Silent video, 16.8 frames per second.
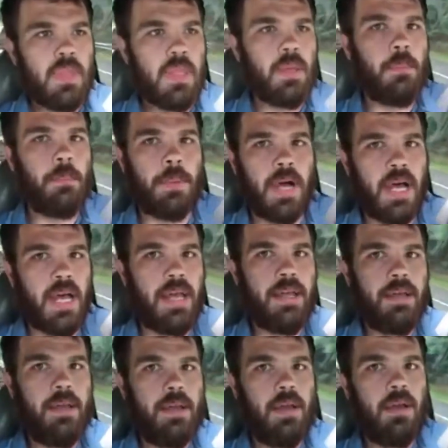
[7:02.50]
But
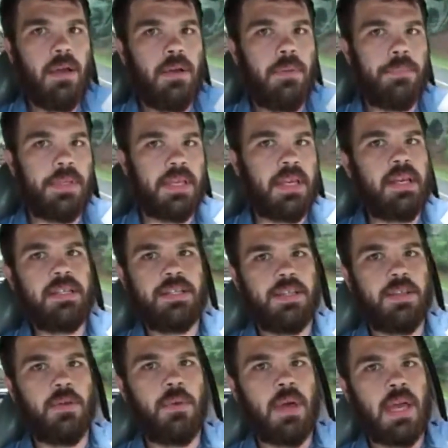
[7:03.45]
because of the
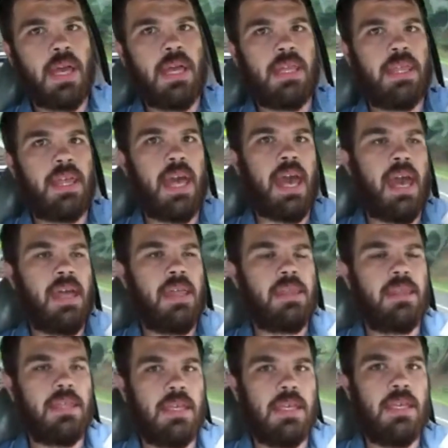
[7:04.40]
way that
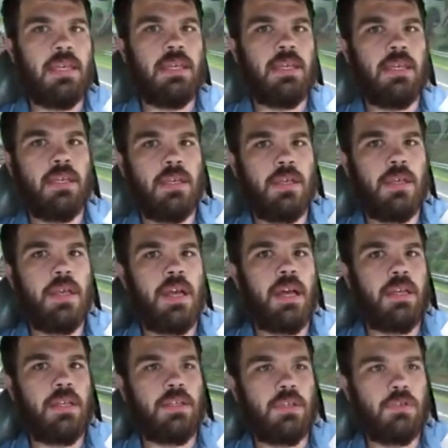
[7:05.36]
the
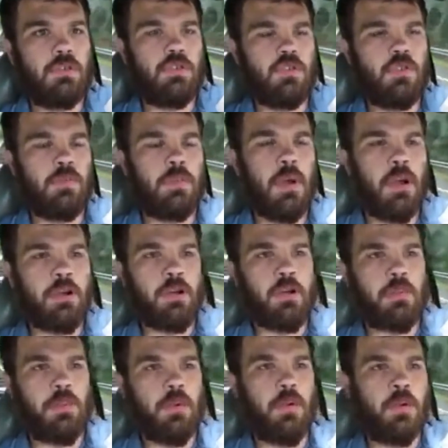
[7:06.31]
YouTube
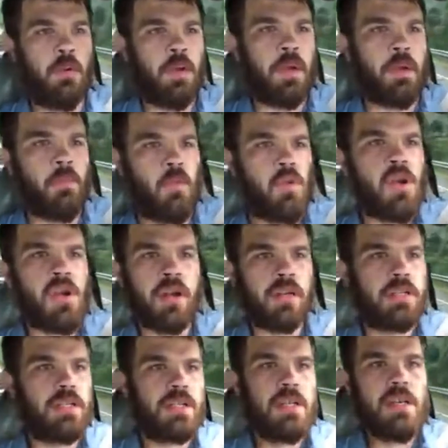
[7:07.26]
partner program
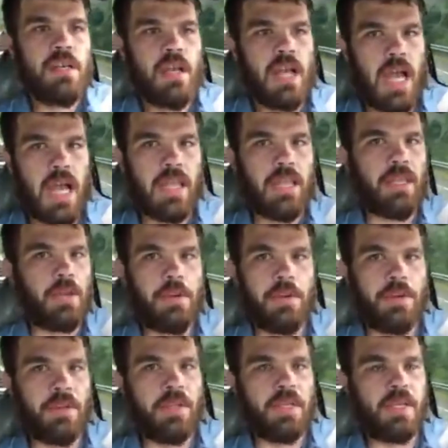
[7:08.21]
works, I
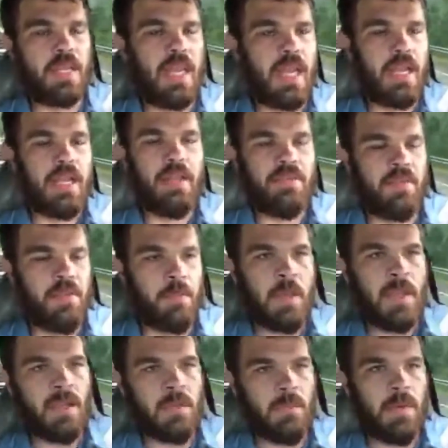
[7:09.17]
literally can't even
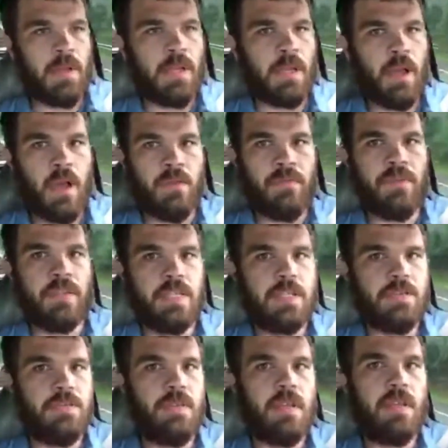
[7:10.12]
make money off of
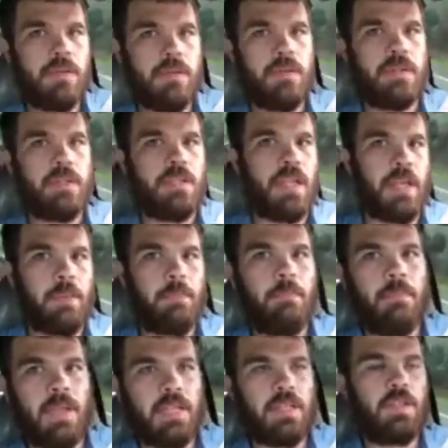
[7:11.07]
these videos, like,
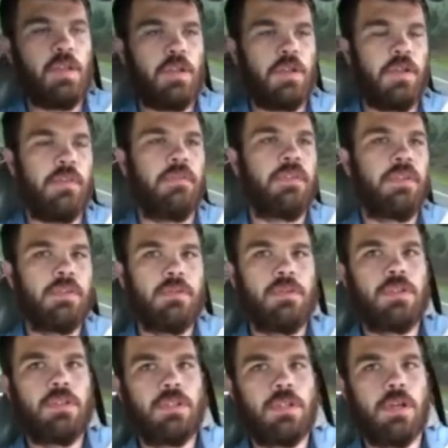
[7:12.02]
based on your
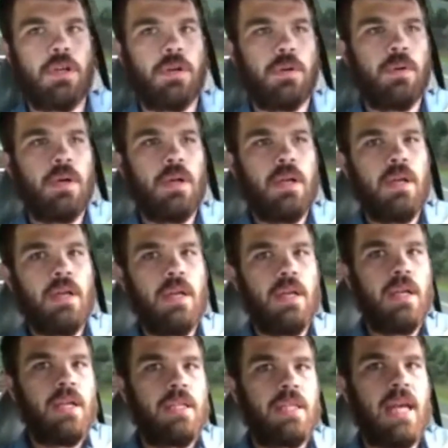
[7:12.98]
views. So
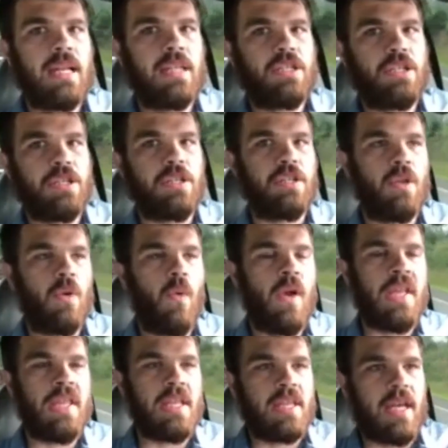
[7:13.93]
that's just the
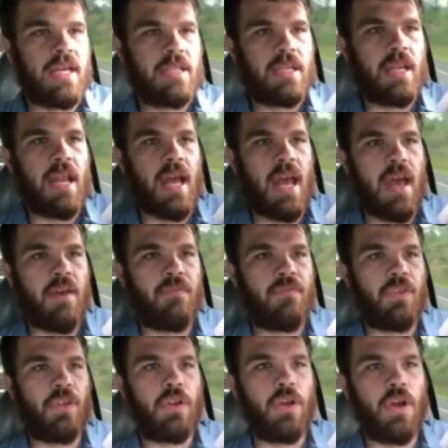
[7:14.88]
way that that's gonna have
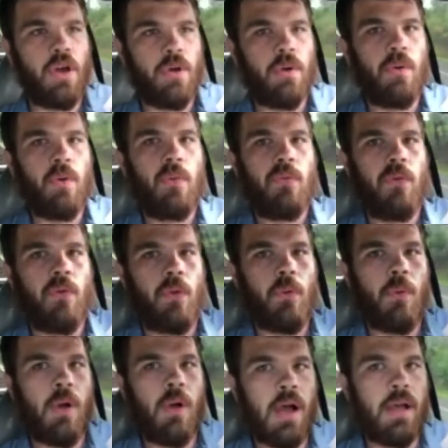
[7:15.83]
to go for a
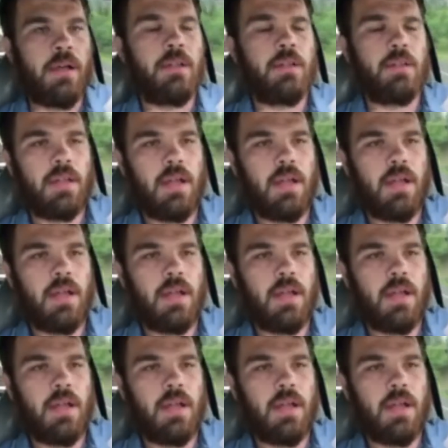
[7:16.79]
while.